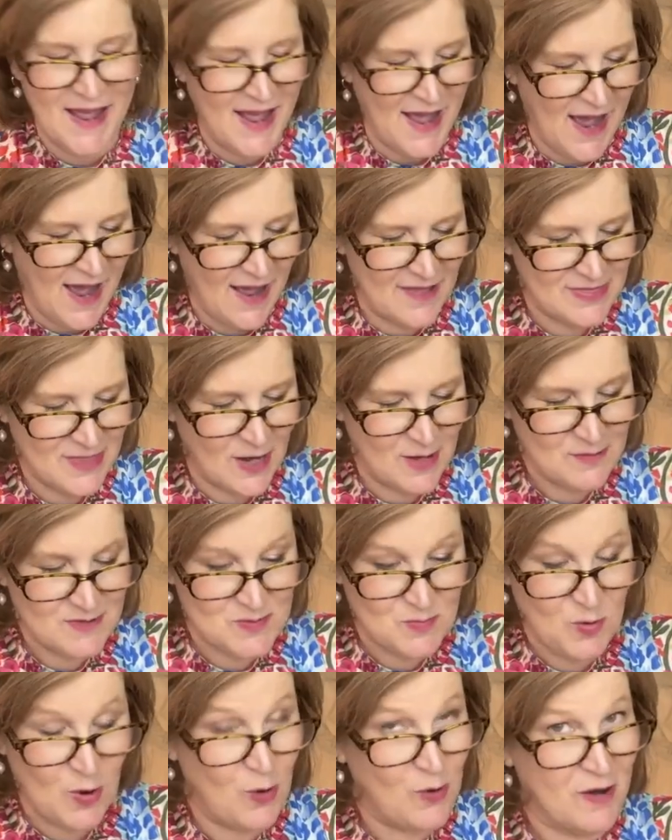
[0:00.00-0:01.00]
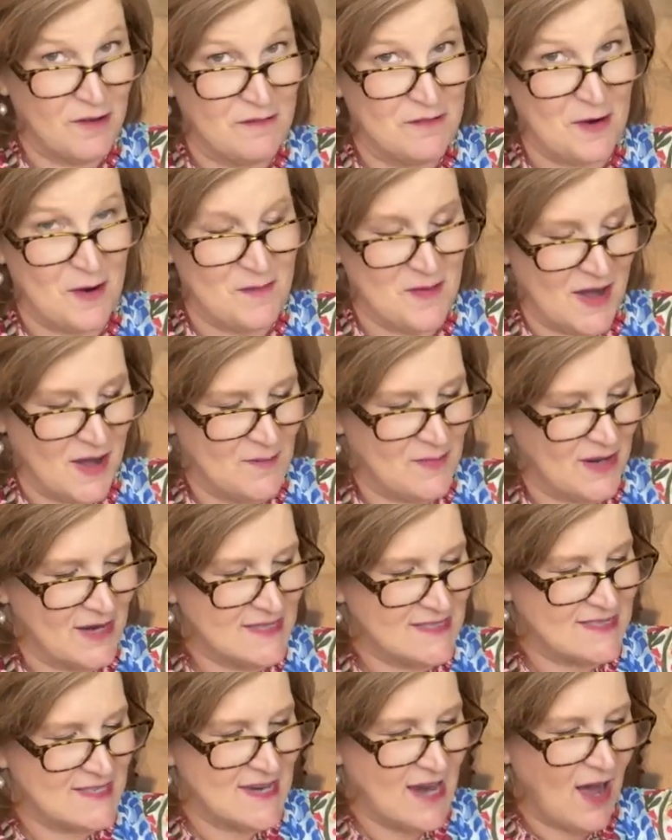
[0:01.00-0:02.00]
I thought it was broken for a minute, but
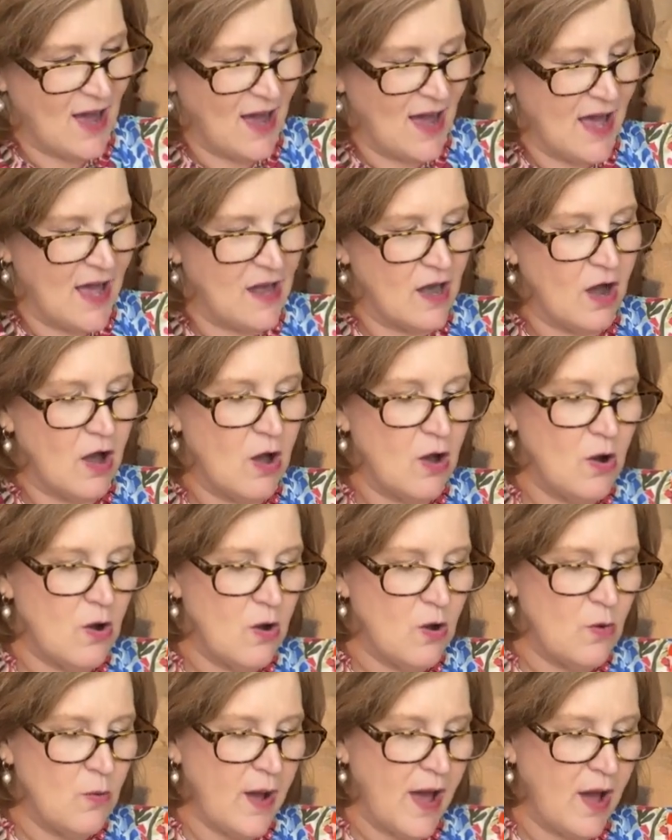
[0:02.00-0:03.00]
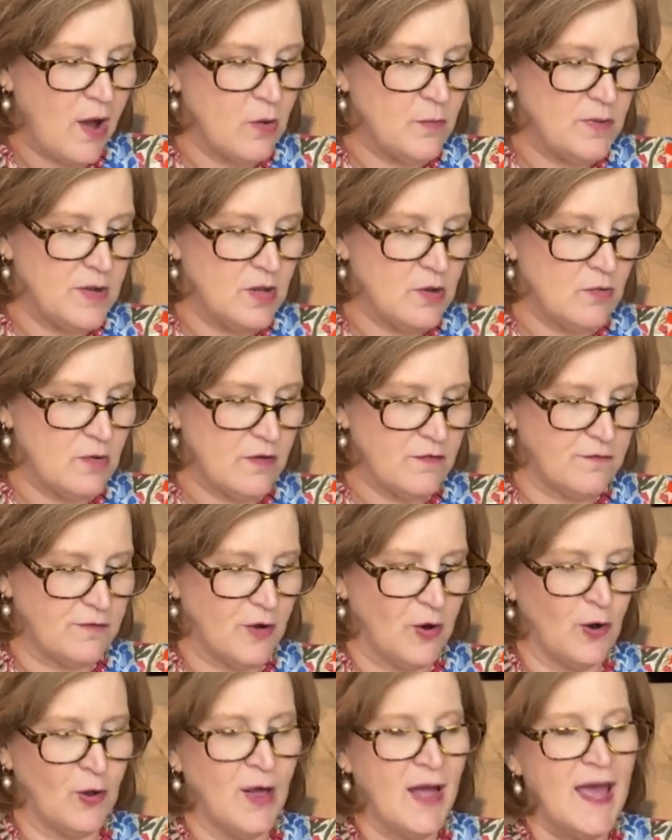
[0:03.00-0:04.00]
it's not. Oh, how
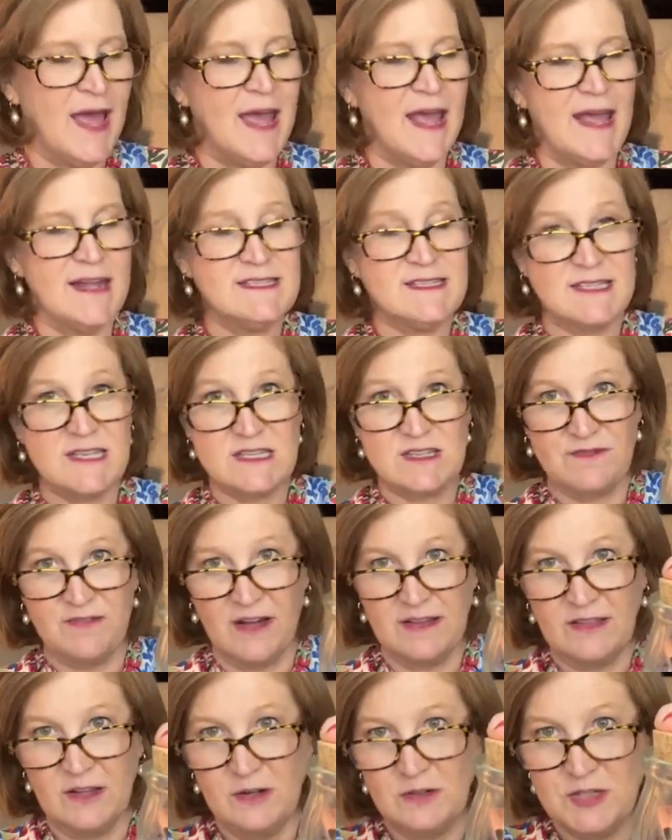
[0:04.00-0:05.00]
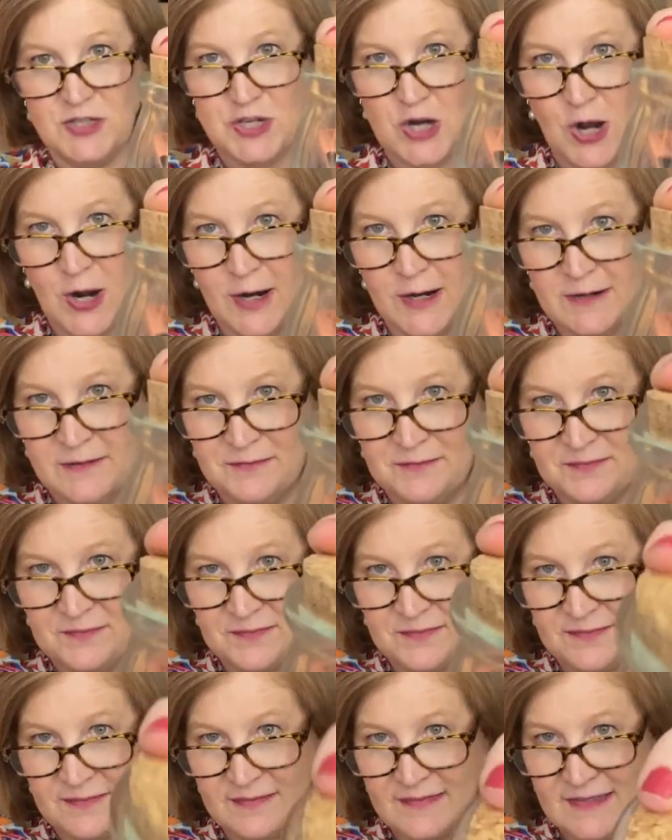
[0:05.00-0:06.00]
beautiful. It's this fun little jar.
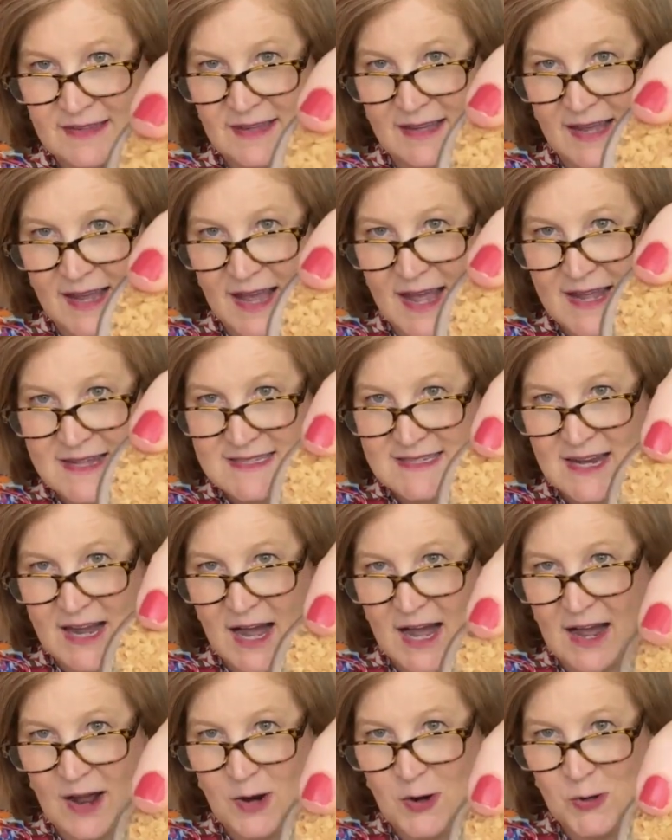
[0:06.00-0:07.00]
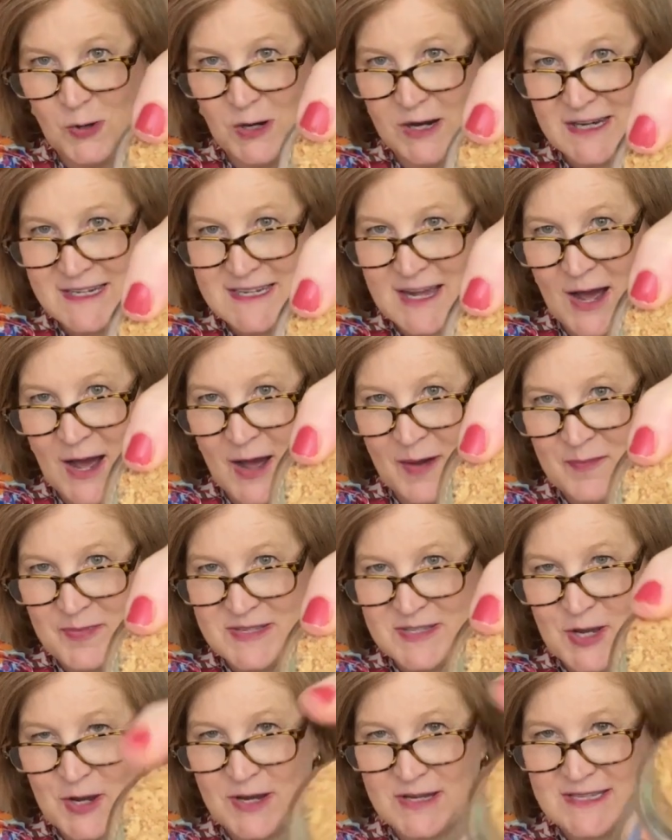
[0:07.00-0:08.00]
It's got a cork top,
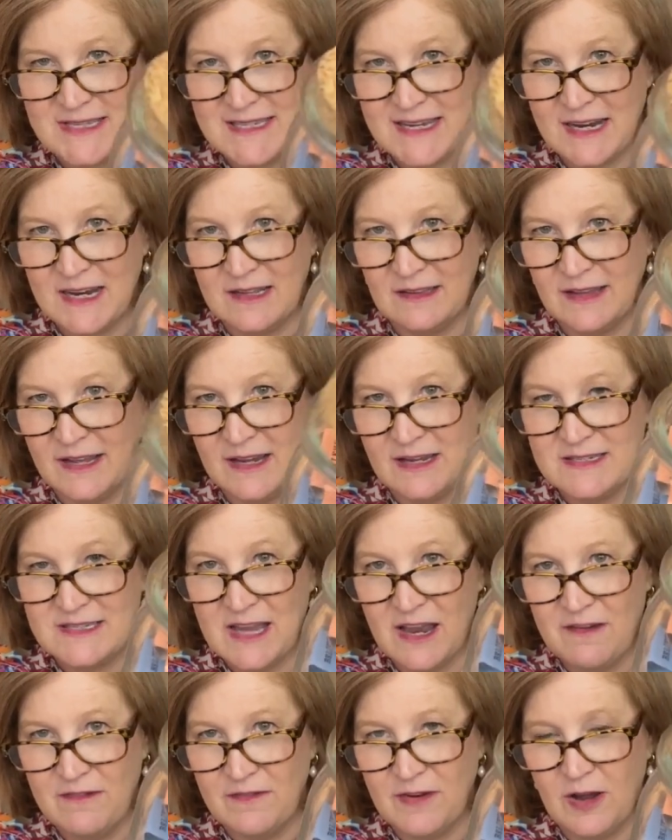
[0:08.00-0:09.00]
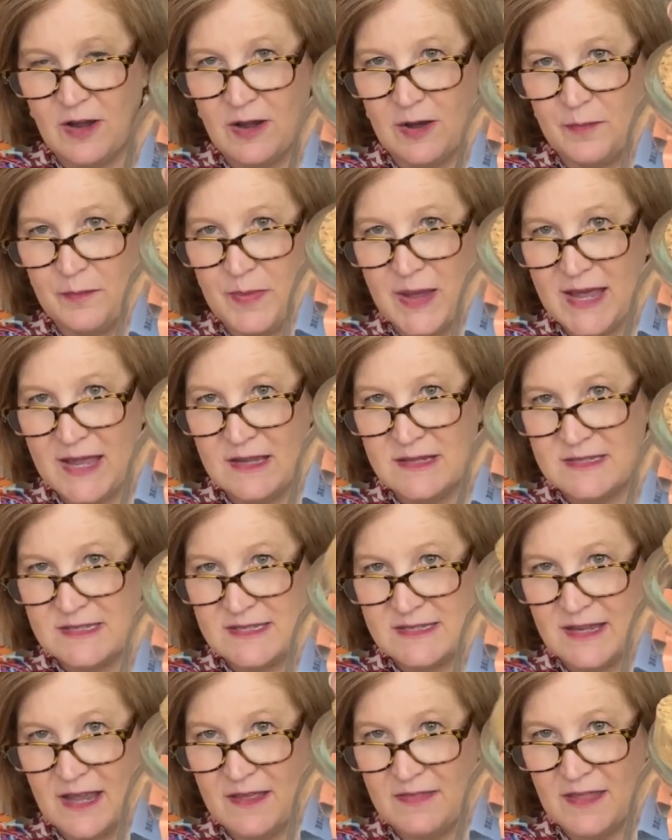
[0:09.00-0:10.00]
so you can stick, like, say, pins
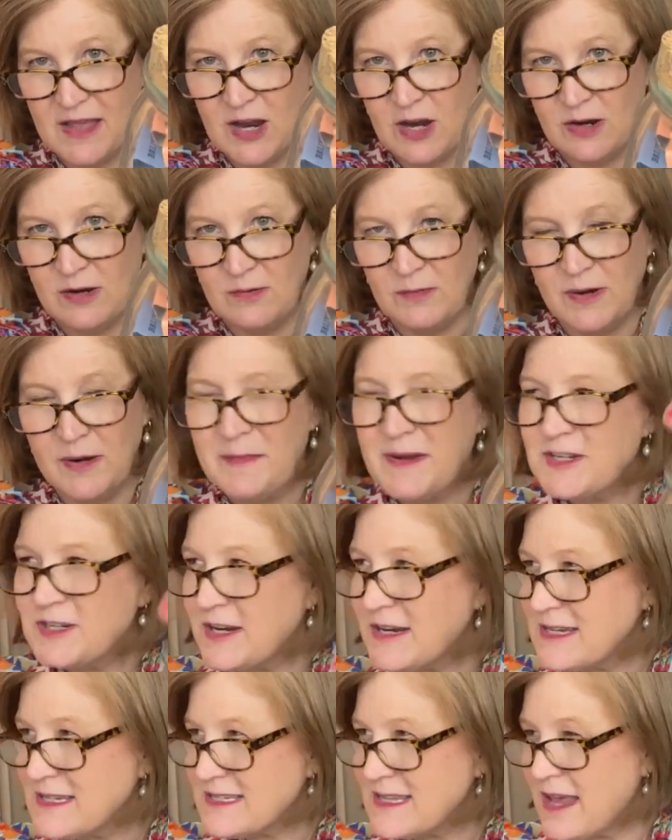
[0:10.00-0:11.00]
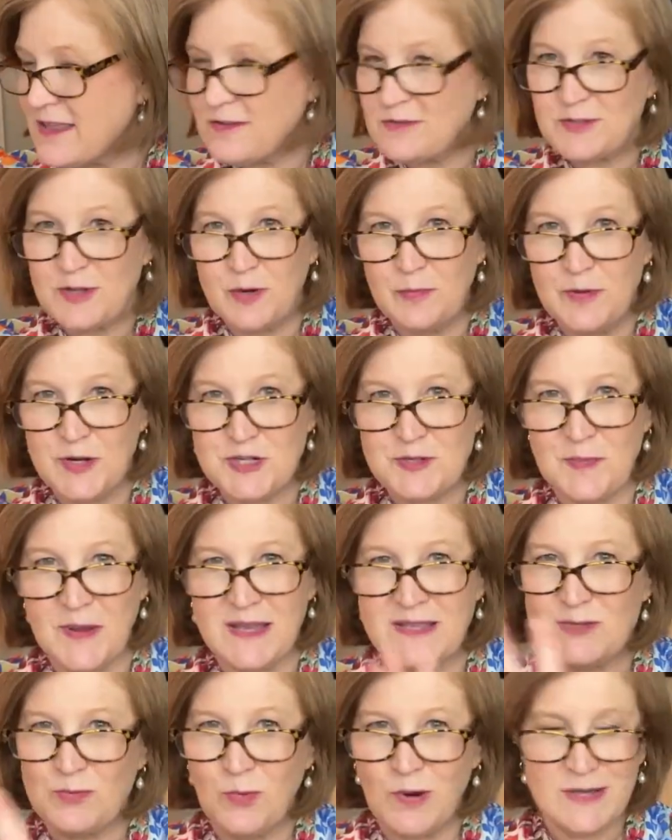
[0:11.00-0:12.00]
in there. What am I trying to say? Those little push
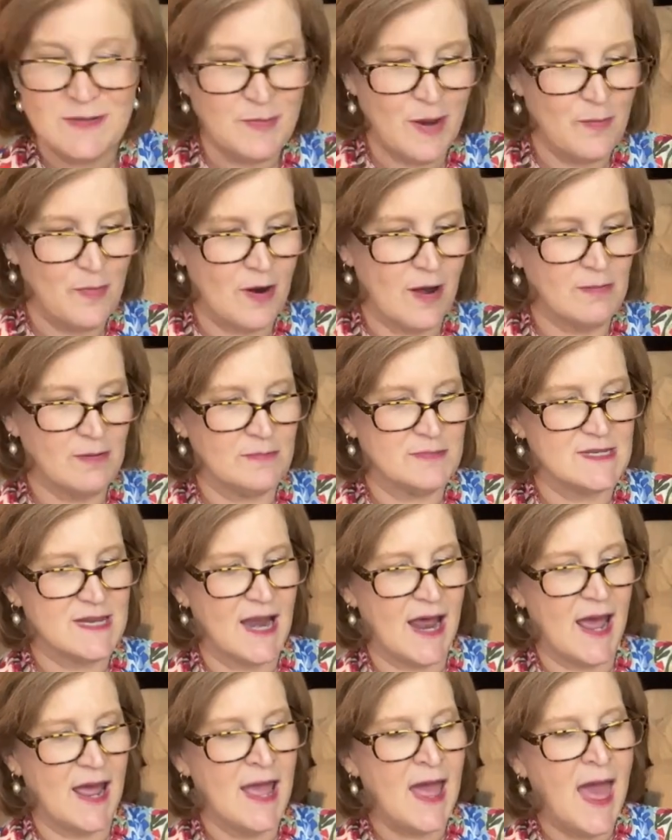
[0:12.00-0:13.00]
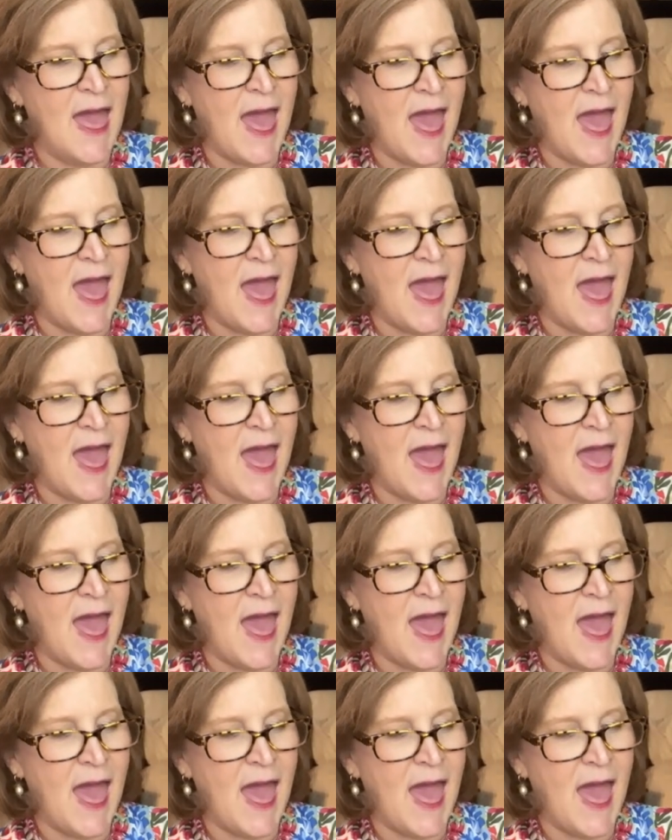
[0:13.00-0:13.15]
pins. What's my problem today?